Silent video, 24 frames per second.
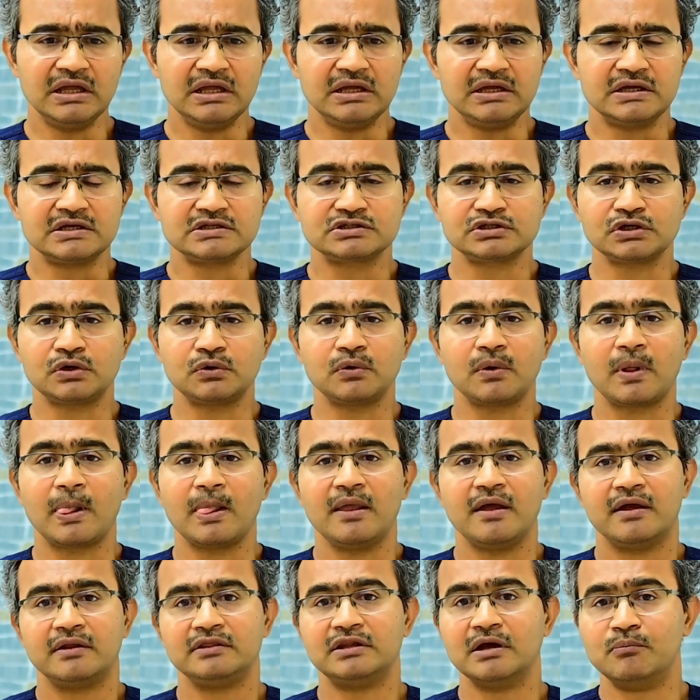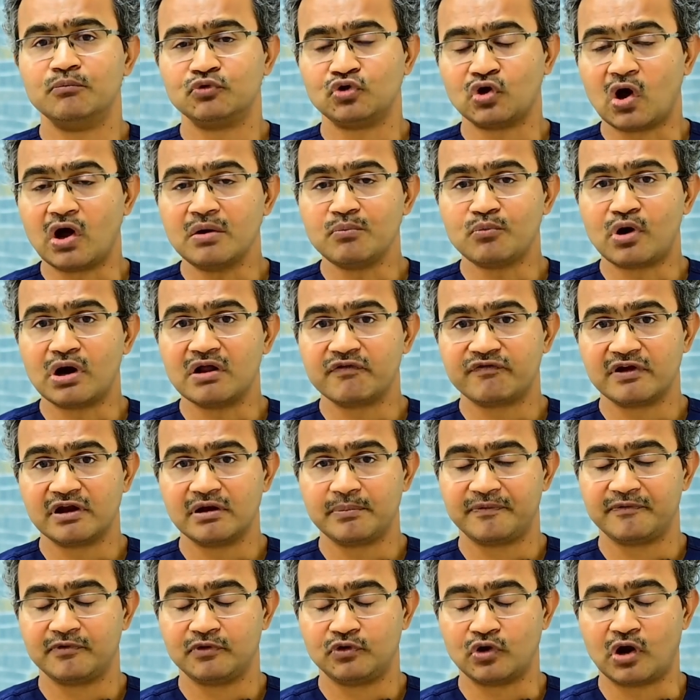So the
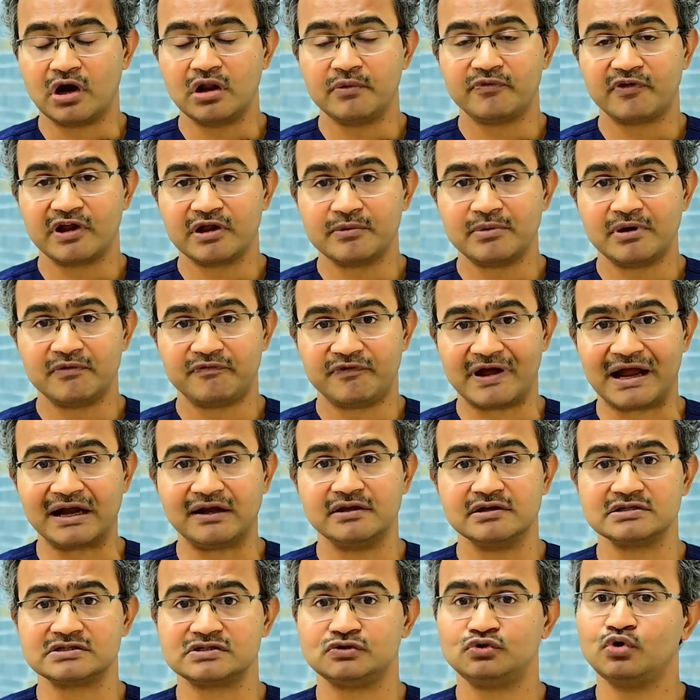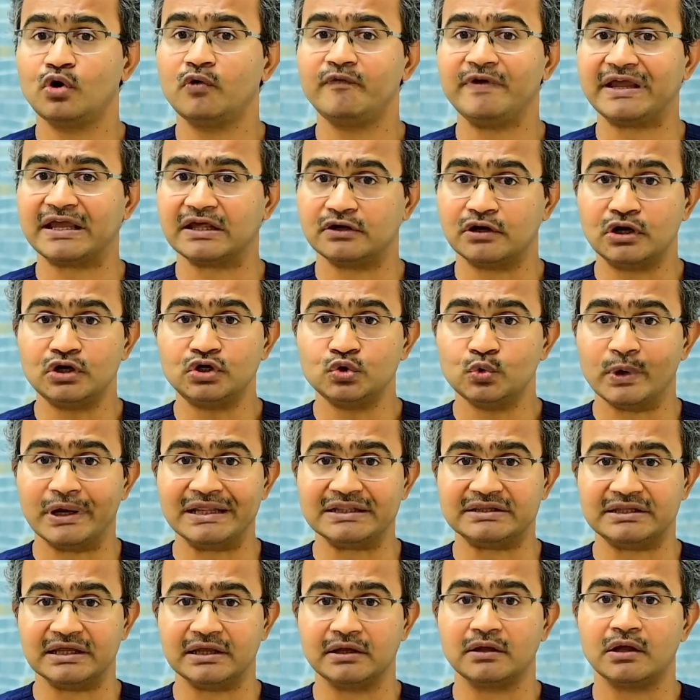non-modifiable factors, though we cannot do
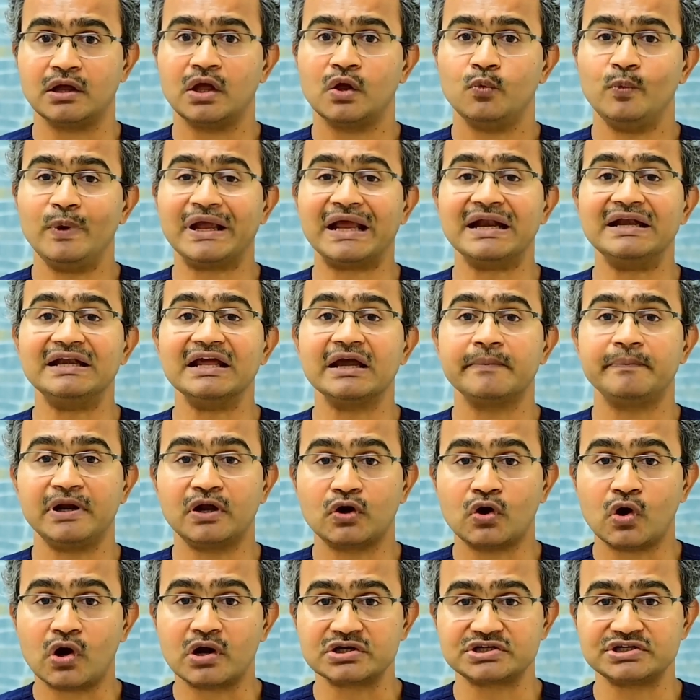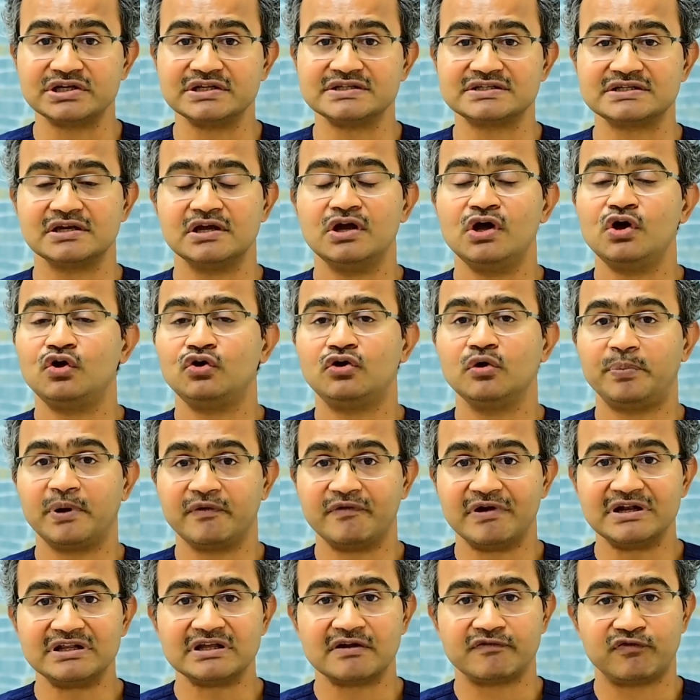anything, we can take precautions to
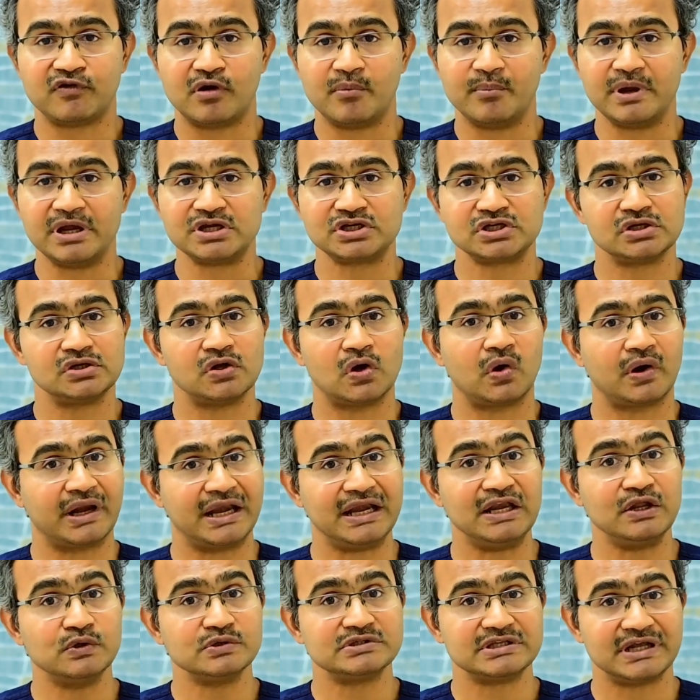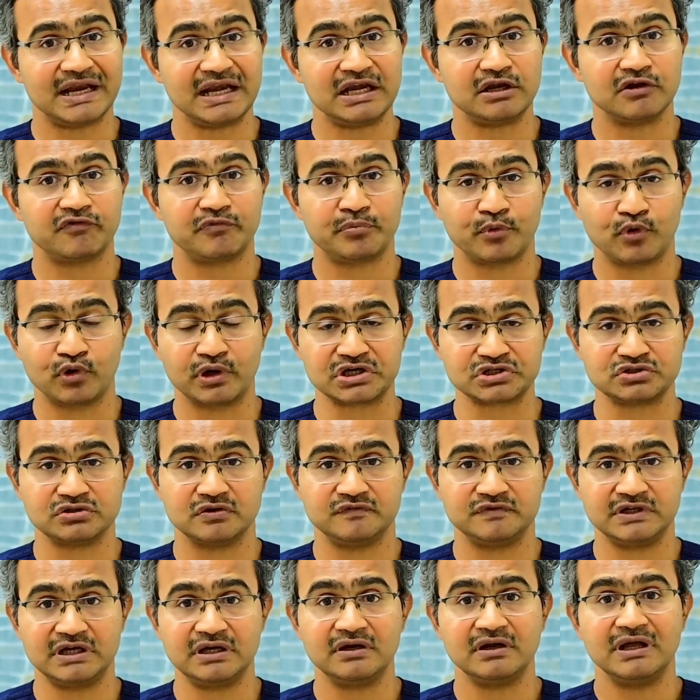prevent the formation or reduce the rate of progression of
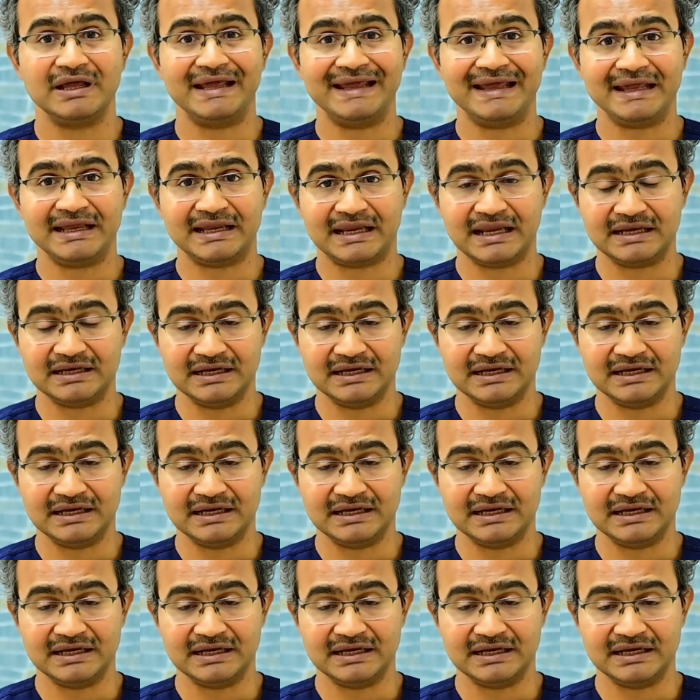the kidney